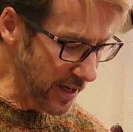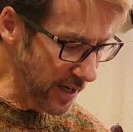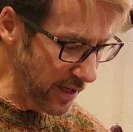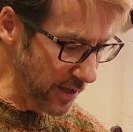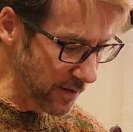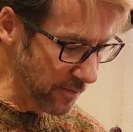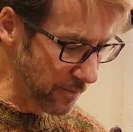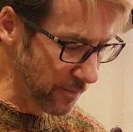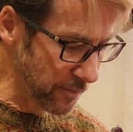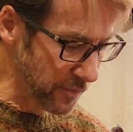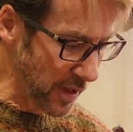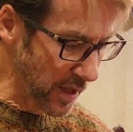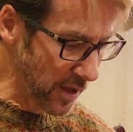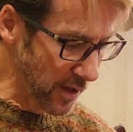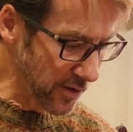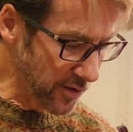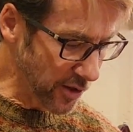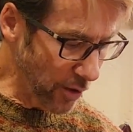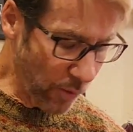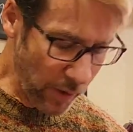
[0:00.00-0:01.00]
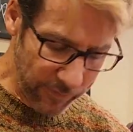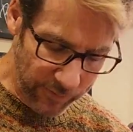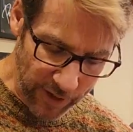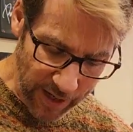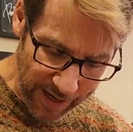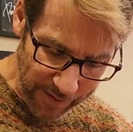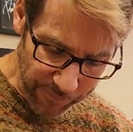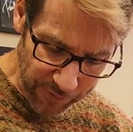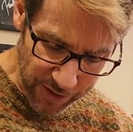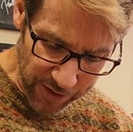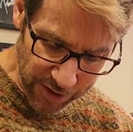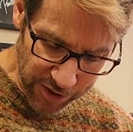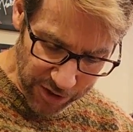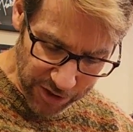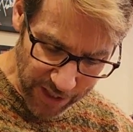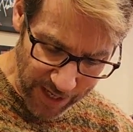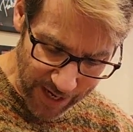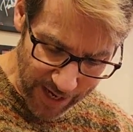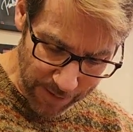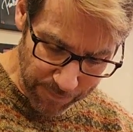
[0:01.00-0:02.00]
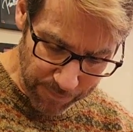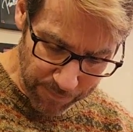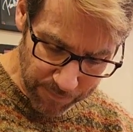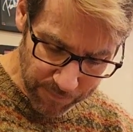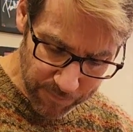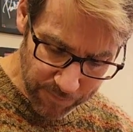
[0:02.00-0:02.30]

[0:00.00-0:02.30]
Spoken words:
it. So we've got this shape.